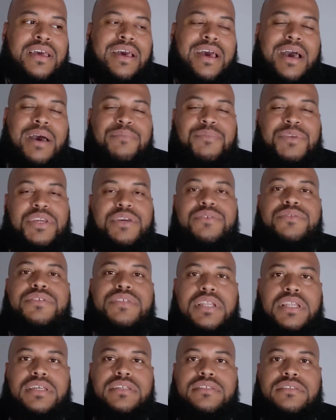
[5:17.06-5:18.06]
I'm
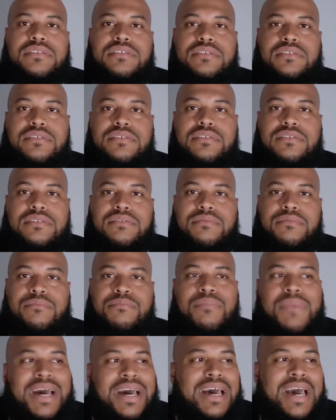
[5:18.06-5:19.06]
useless.
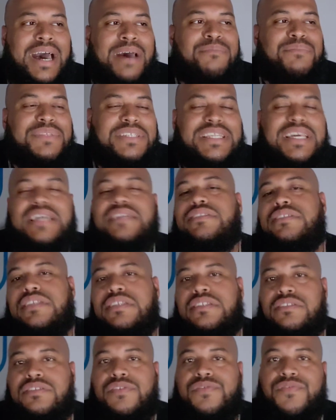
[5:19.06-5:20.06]
I'm
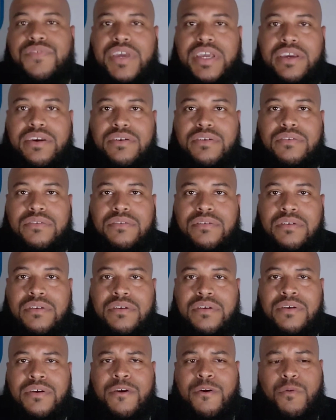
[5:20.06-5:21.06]
destined to fail.
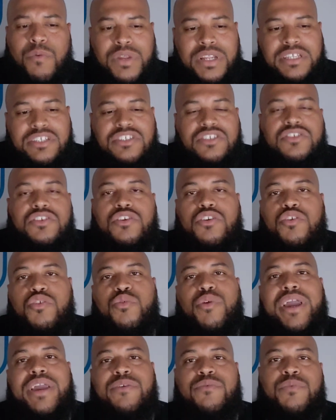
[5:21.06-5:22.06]
Well, this is a
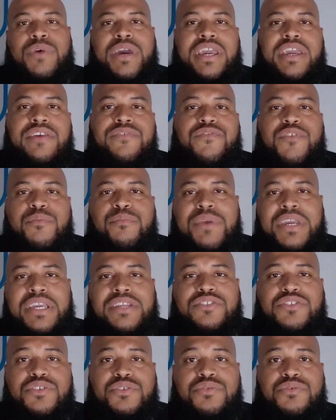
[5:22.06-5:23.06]
great way for me
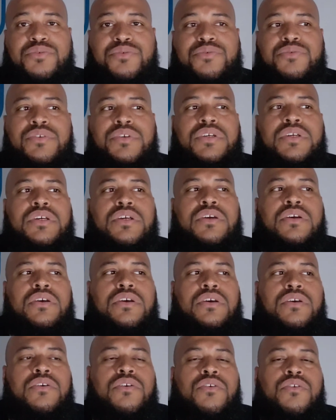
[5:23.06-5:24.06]
to
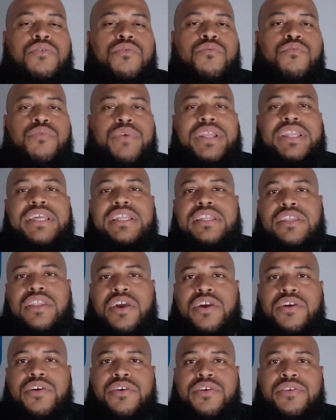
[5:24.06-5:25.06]
really
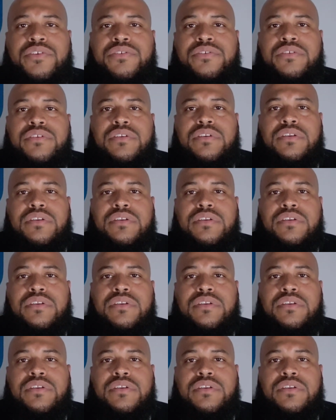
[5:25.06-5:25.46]
learn